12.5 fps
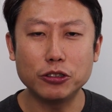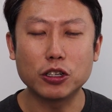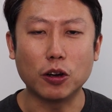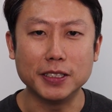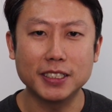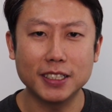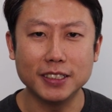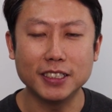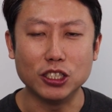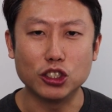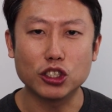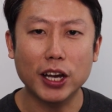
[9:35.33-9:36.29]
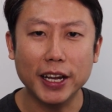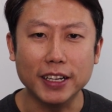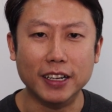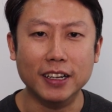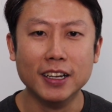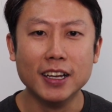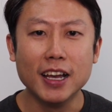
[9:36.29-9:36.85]
concerns in
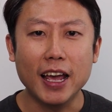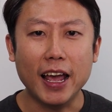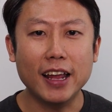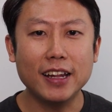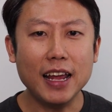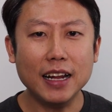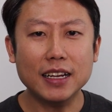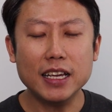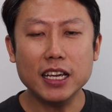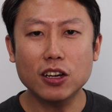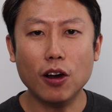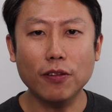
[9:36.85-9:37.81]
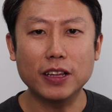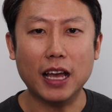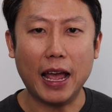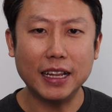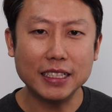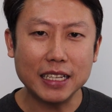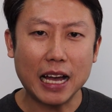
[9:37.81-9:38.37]
China. And that kicked off the
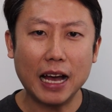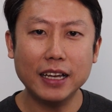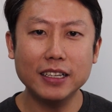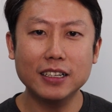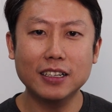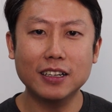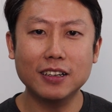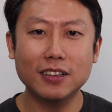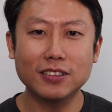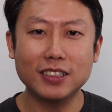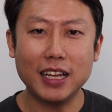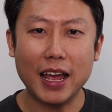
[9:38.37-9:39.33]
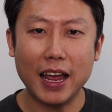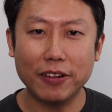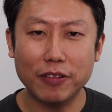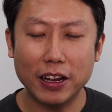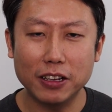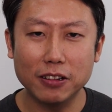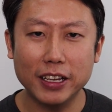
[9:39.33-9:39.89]
entire tech
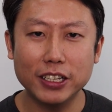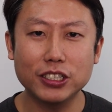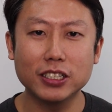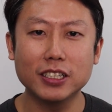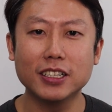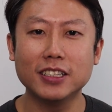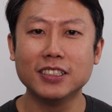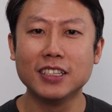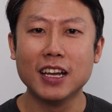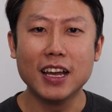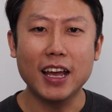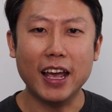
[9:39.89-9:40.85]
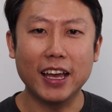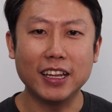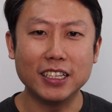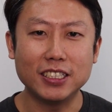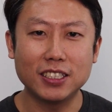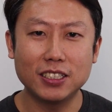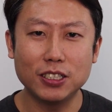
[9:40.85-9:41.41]
regulation, and
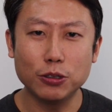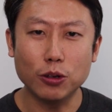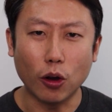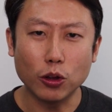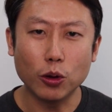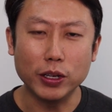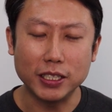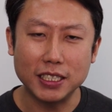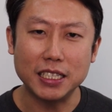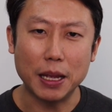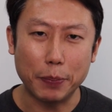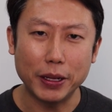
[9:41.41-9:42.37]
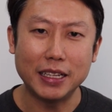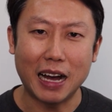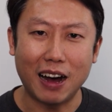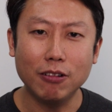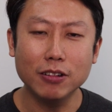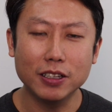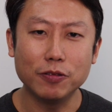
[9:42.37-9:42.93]
it's still, although it's tapered
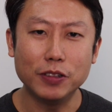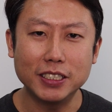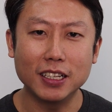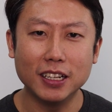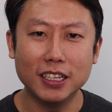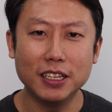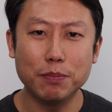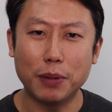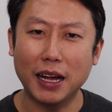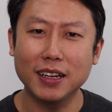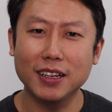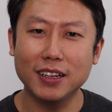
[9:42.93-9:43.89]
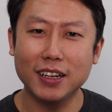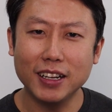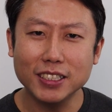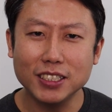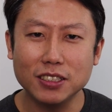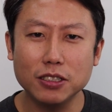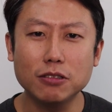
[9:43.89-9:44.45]
down recently, but it
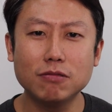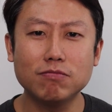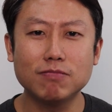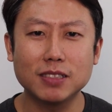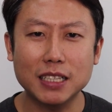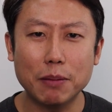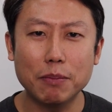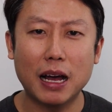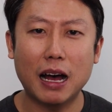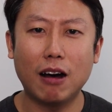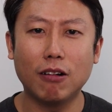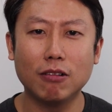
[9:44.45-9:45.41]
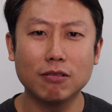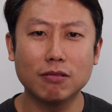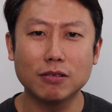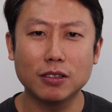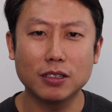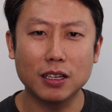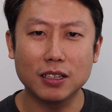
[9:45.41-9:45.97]
is still somehow
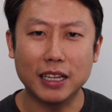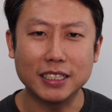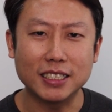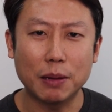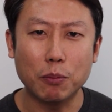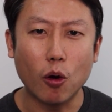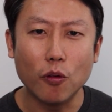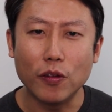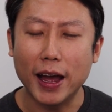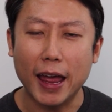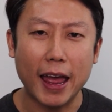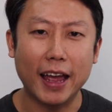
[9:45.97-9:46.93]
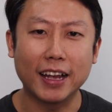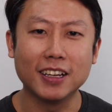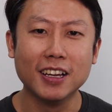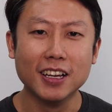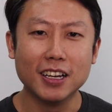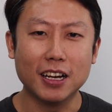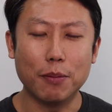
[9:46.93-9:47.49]
there's some overhang
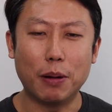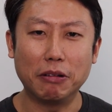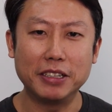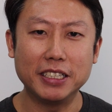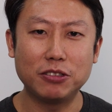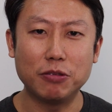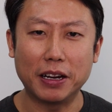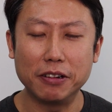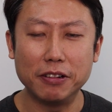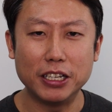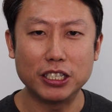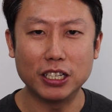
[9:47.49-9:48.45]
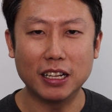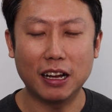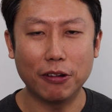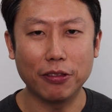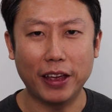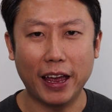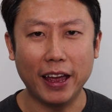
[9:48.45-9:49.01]
about this regulation
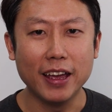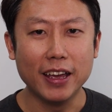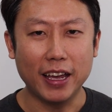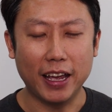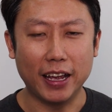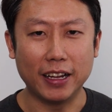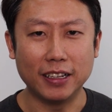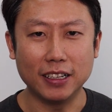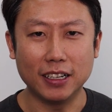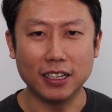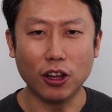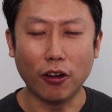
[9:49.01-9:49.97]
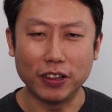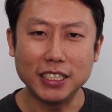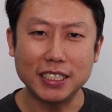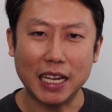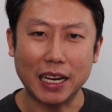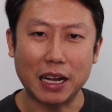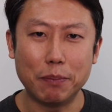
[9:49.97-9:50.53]
out there, and a lot of these
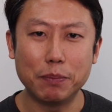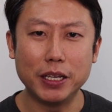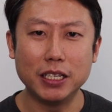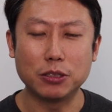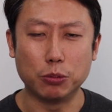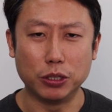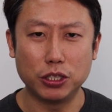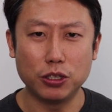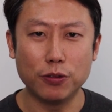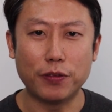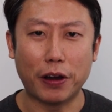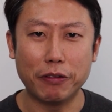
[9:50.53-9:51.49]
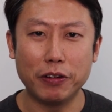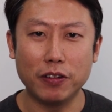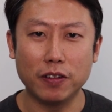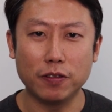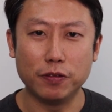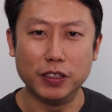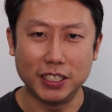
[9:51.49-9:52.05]
tech companies were still very
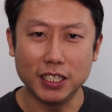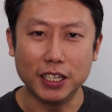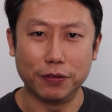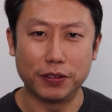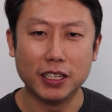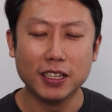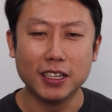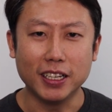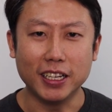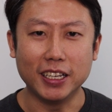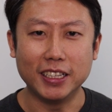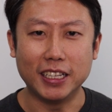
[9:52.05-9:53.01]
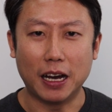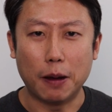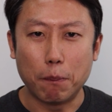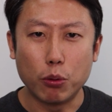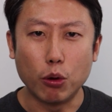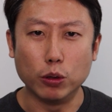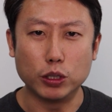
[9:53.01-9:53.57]
reserved in their
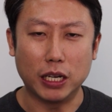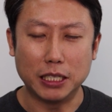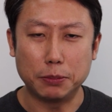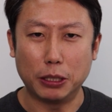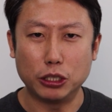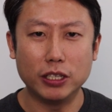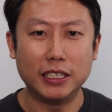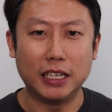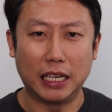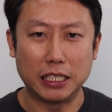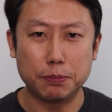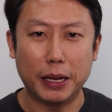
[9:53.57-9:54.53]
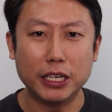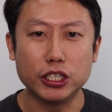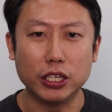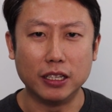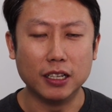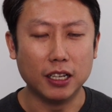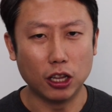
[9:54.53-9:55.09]
approach, especially in their
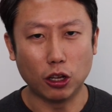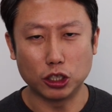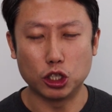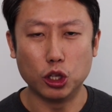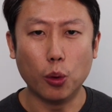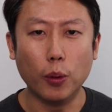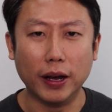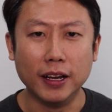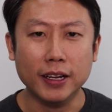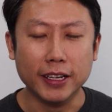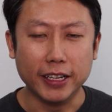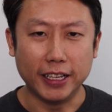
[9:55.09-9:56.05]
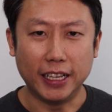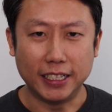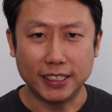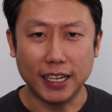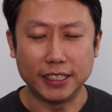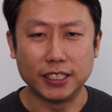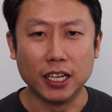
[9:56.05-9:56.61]
expansion, a lot slower in that
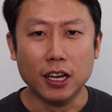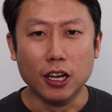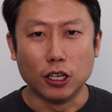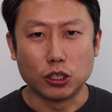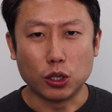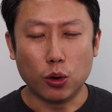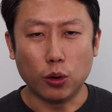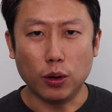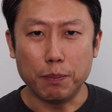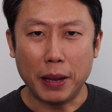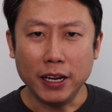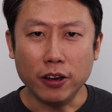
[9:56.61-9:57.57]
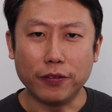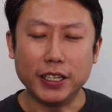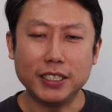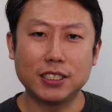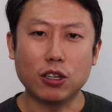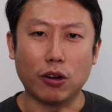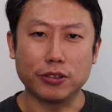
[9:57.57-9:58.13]
sense. So many of
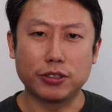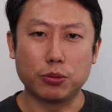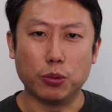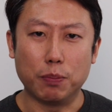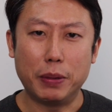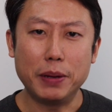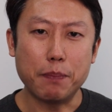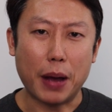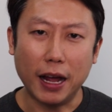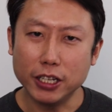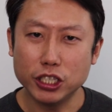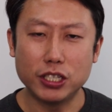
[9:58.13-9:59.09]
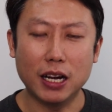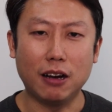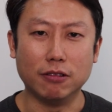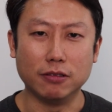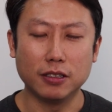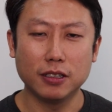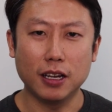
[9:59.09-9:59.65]
these stocks were being punished
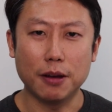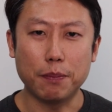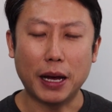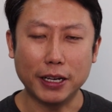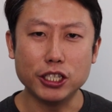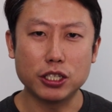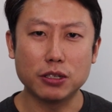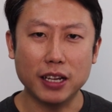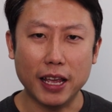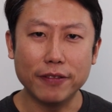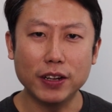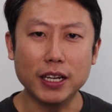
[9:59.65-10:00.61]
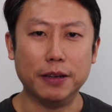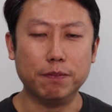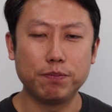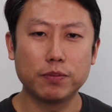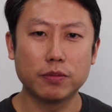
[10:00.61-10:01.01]
down, punished heavily